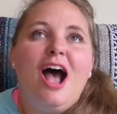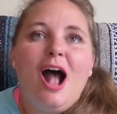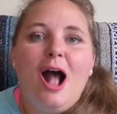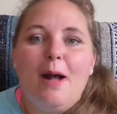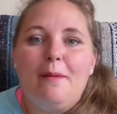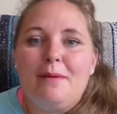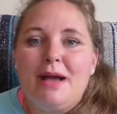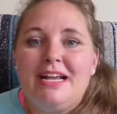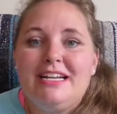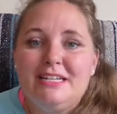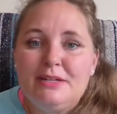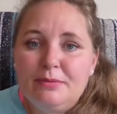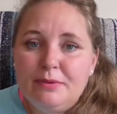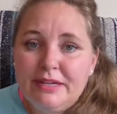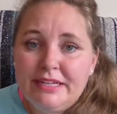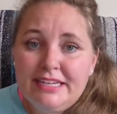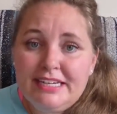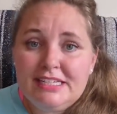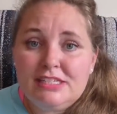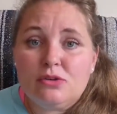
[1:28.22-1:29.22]
I did
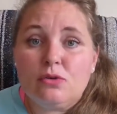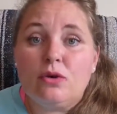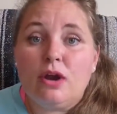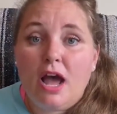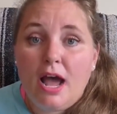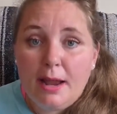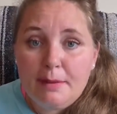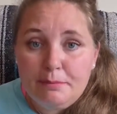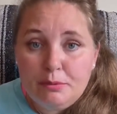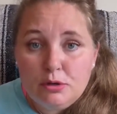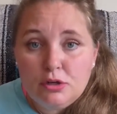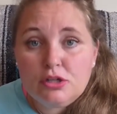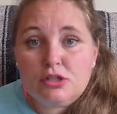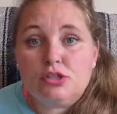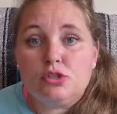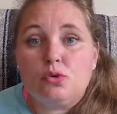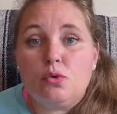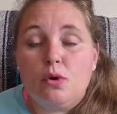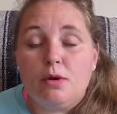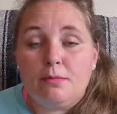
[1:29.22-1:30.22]
read these on
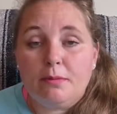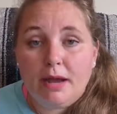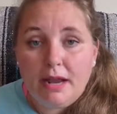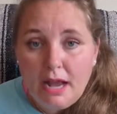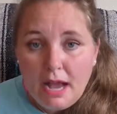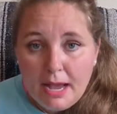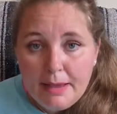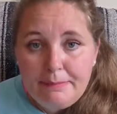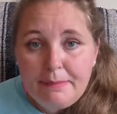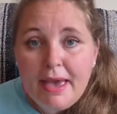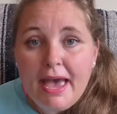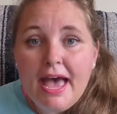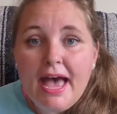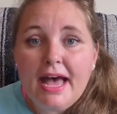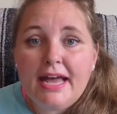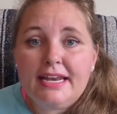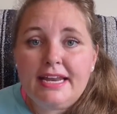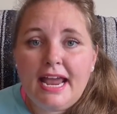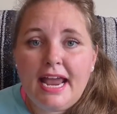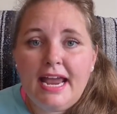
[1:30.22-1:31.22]
iBooks on my
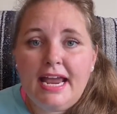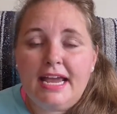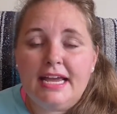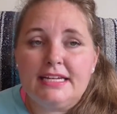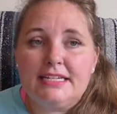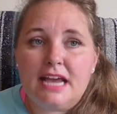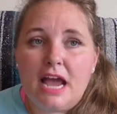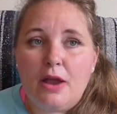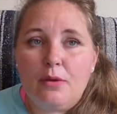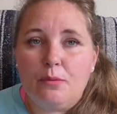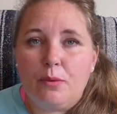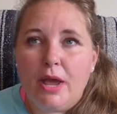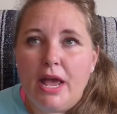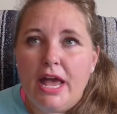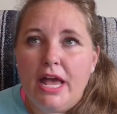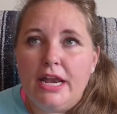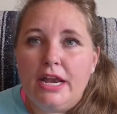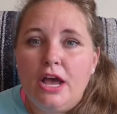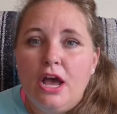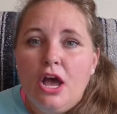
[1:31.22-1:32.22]
iPad, and I
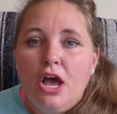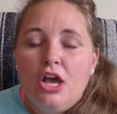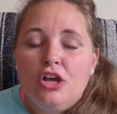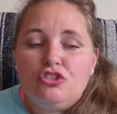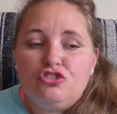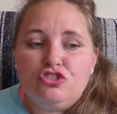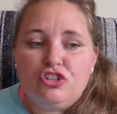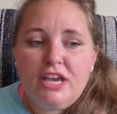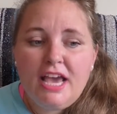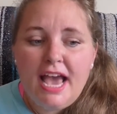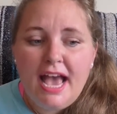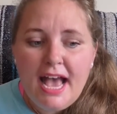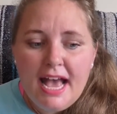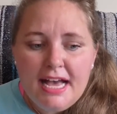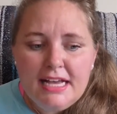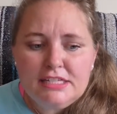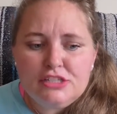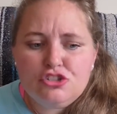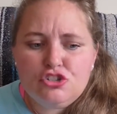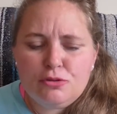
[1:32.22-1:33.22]
read,
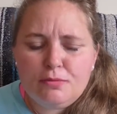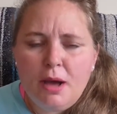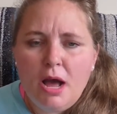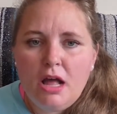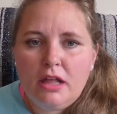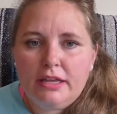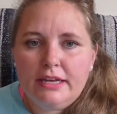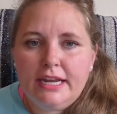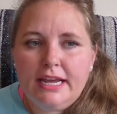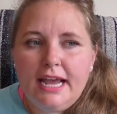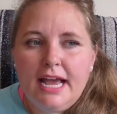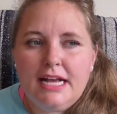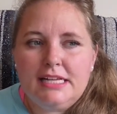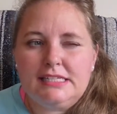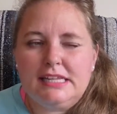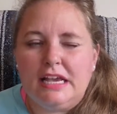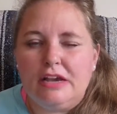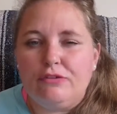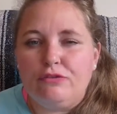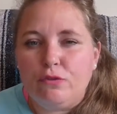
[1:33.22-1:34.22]
Gemma Holiday has
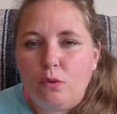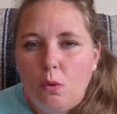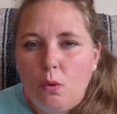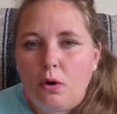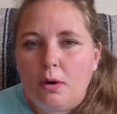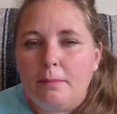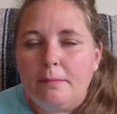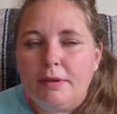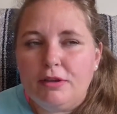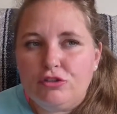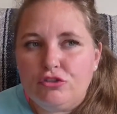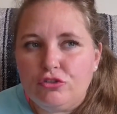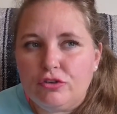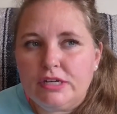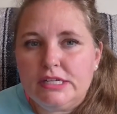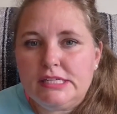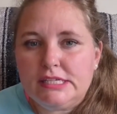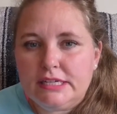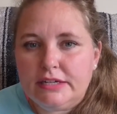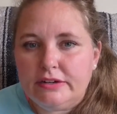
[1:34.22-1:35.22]
like 4
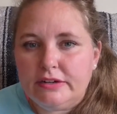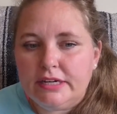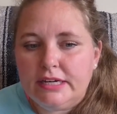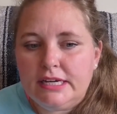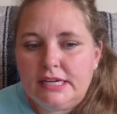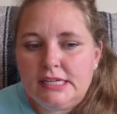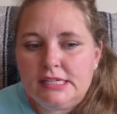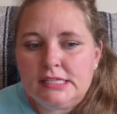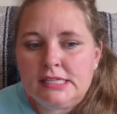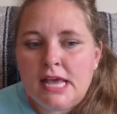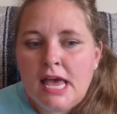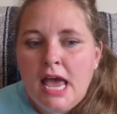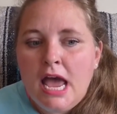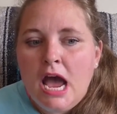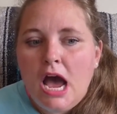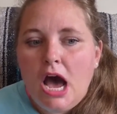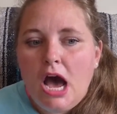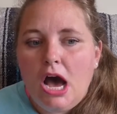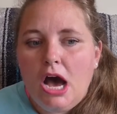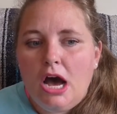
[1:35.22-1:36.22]
mystery series.
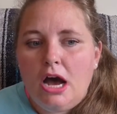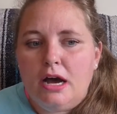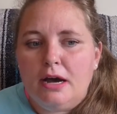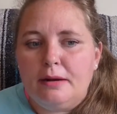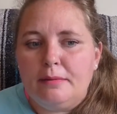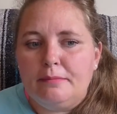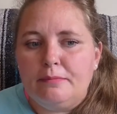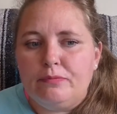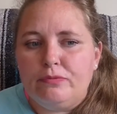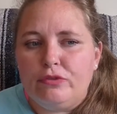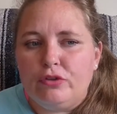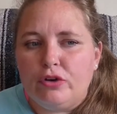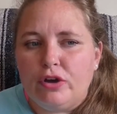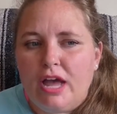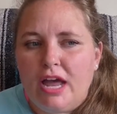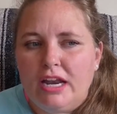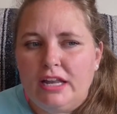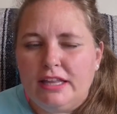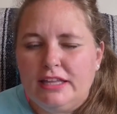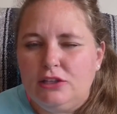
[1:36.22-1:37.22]
They're
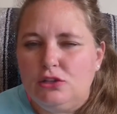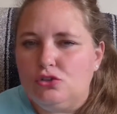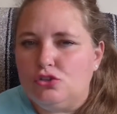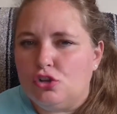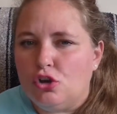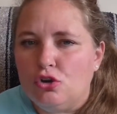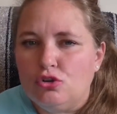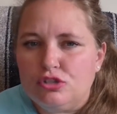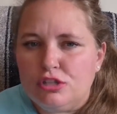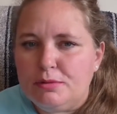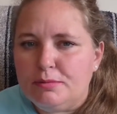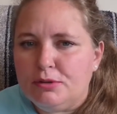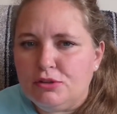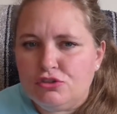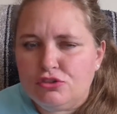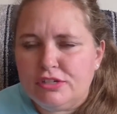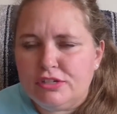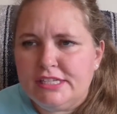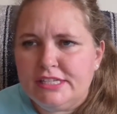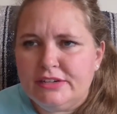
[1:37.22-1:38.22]
kind of like those cozy
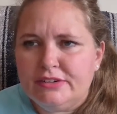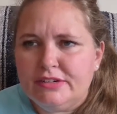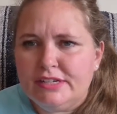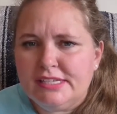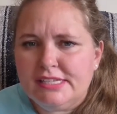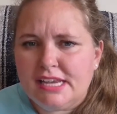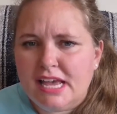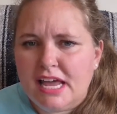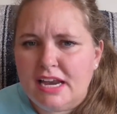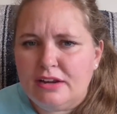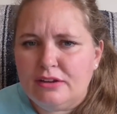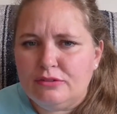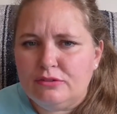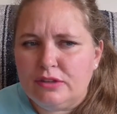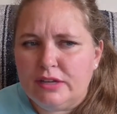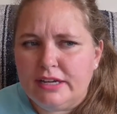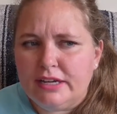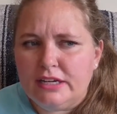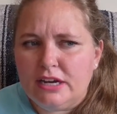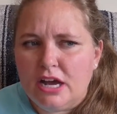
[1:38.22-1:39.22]
mystery series, kind of
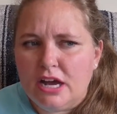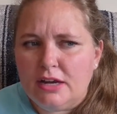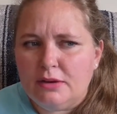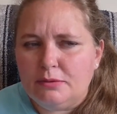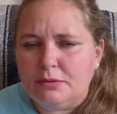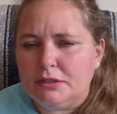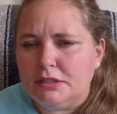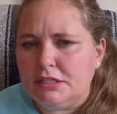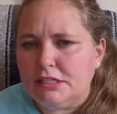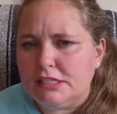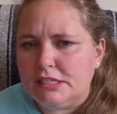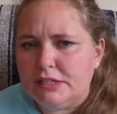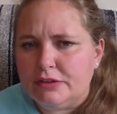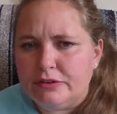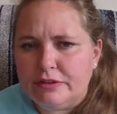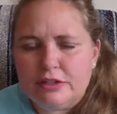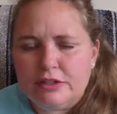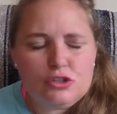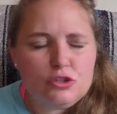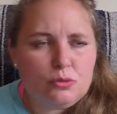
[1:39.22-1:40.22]
like not really
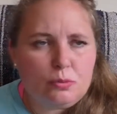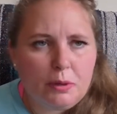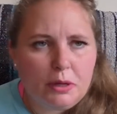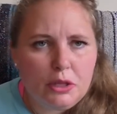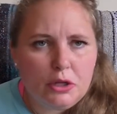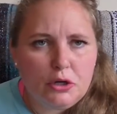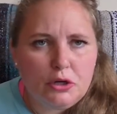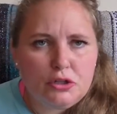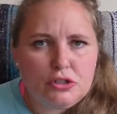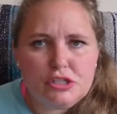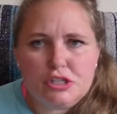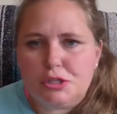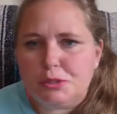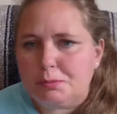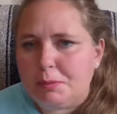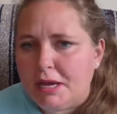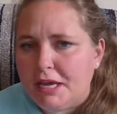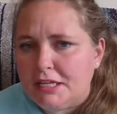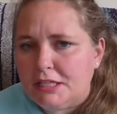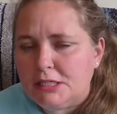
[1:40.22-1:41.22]
serious thriller or
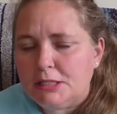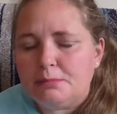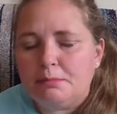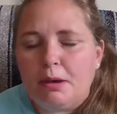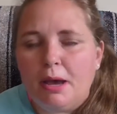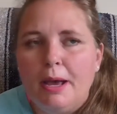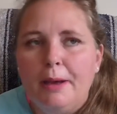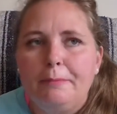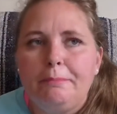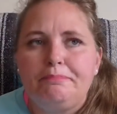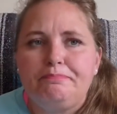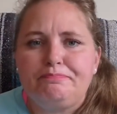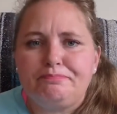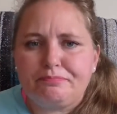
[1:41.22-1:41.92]
suspense, but